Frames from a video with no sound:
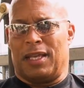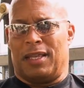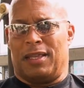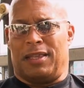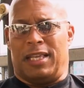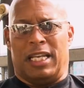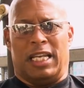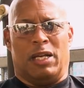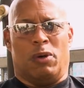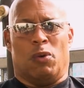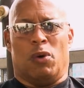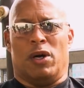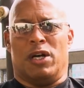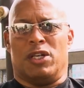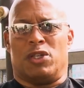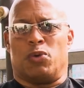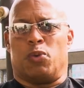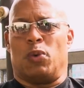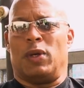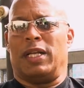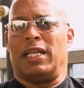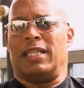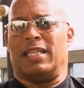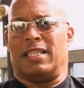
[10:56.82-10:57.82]
than he was
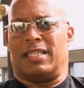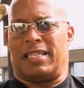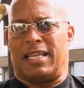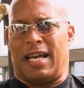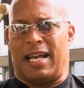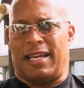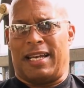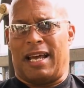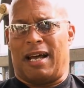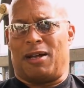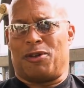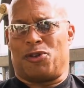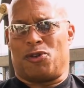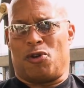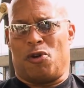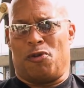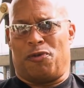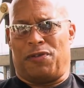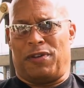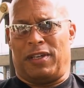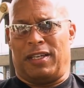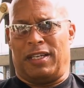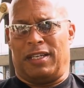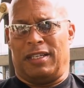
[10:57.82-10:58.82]
winning the Sandow
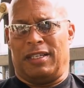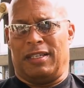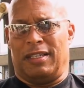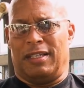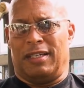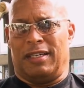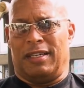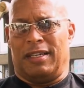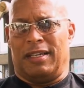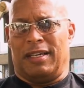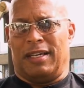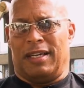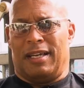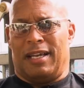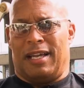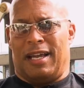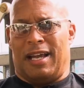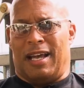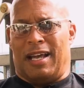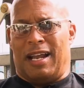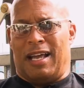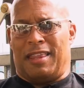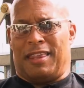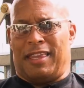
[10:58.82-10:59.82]
Trophy.
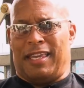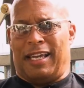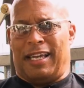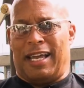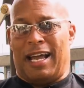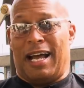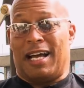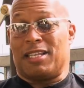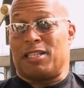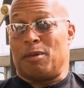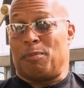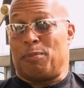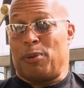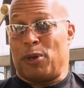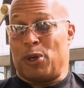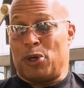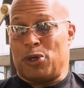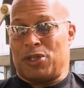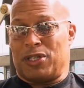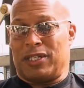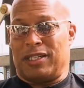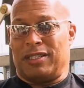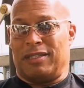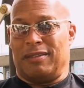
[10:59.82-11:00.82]
And I think as a
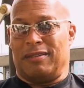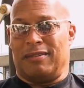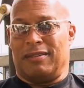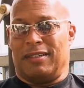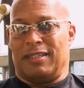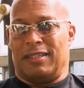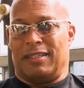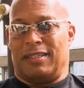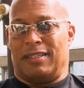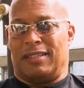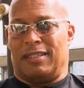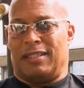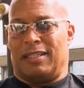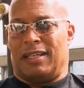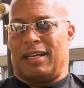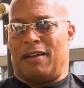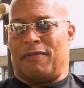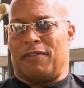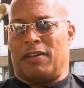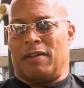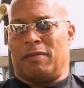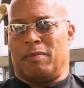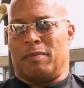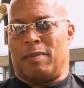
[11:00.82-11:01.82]
person,
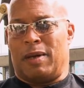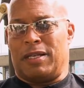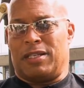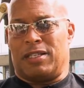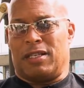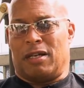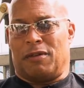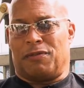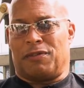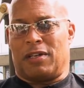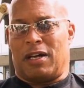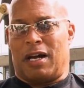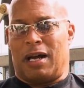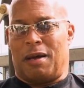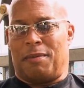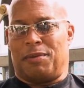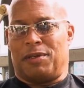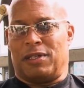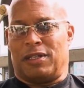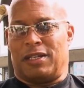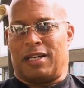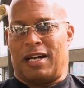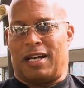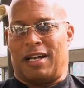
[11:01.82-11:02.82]
I've given myself time
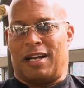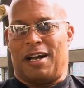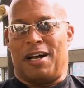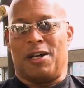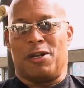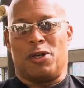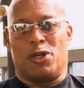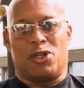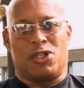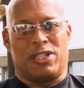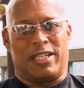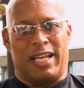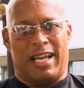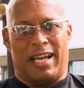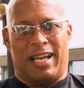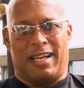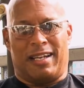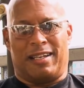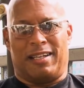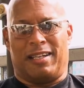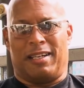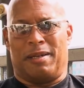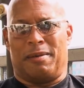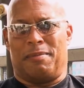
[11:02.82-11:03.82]
to kind of
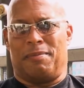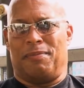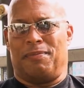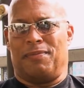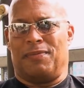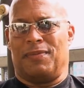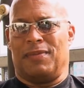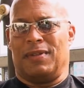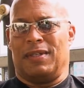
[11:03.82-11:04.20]
understand him,